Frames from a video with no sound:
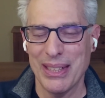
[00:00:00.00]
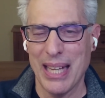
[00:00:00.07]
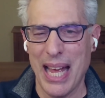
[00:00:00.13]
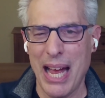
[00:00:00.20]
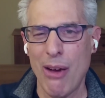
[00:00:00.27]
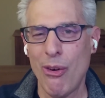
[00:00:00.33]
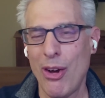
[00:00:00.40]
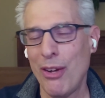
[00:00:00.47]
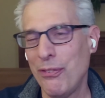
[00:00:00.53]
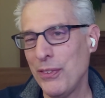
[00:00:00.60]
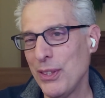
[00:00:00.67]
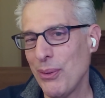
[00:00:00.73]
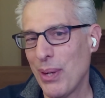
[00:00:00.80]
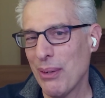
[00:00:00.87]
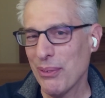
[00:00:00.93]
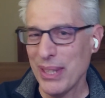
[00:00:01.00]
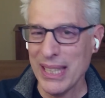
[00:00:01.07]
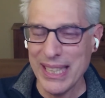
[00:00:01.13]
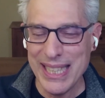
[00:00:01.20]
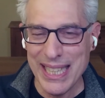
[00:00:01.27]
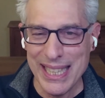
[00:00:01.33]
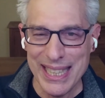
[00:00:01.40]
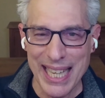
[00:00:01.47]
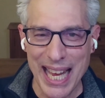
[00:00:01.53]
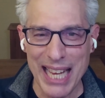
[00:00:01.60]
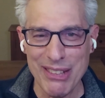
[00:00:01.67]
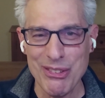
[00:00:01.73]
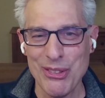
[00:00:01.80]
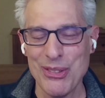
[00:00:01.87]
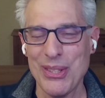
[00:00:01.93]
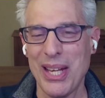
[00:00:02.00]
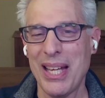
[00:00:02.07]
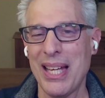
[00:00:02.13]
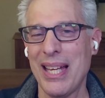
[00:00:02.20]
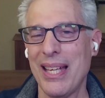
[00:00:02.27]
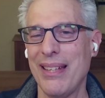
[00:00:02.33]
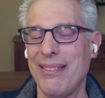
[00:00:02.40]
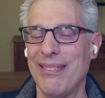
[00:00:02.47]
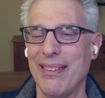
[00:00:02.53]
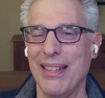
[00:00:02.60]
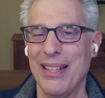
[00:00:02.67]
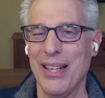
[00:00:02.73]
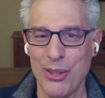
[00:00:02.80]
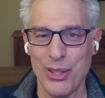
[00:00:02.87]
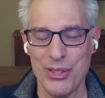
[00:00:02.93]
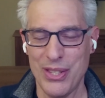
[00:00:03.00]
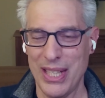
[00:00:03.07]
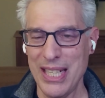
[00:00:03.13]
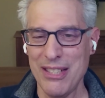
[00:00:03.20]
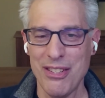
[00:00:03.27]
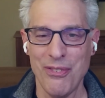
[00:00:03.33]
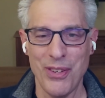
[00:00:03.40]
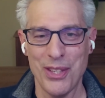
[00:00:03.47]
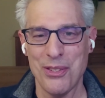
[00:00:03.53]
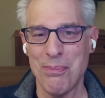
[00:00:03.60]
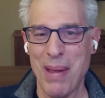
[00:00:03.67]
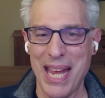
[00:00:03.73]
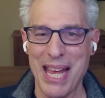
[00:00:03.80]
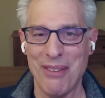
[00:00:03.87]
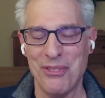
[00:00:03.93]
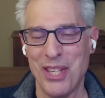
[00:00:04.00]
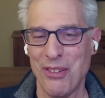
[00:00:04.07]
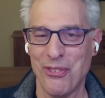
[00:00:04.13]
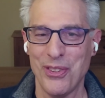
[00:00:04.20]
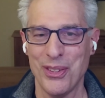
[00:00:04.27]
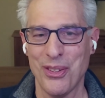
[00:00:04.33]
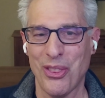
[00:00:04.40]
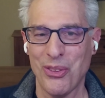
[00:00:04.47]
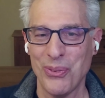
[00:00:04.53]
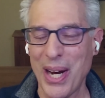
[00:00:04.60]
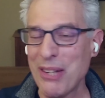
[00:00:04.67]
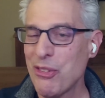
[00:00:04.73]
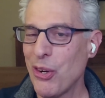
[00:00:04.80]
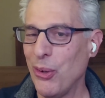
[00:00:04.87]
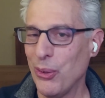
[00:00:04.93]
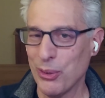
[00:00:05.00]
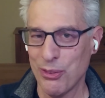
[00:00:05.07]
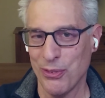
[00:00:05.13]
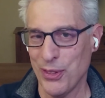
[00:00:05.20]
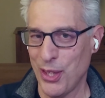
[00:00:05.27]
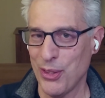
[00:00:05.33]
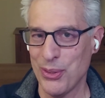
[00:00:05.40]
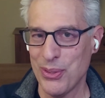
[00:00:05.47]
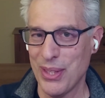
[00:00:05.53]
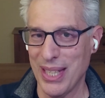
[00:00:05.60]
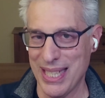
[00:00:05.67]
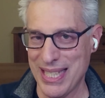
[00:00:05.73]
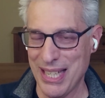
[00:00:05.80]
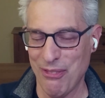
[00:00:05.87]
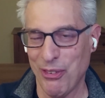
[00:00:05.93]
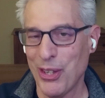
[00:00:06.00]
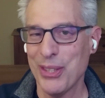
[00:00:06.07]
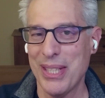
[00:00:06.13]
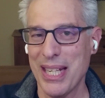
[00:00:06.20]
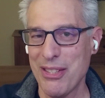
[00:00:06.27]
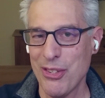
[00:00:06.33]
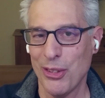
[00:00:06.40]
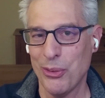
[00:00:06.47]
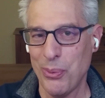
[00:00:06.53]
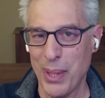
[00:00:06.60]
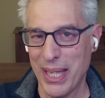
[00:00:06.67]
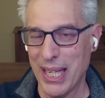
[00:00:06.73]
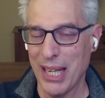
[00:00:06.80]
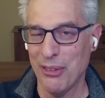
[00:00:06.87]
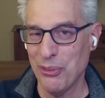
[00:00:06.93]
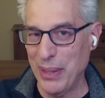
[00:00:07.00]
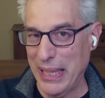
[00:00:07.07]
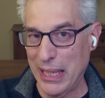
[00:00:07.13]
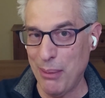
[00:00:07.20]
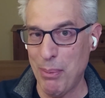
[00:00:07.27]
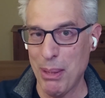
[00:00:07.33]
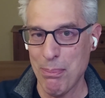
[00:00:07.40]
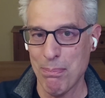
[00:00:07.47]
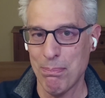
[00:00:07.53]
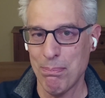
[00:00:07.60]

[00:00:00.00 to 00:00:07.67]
How often do I really need to exercise? Because each of us may have different thresholds for those things if our digital twin can really be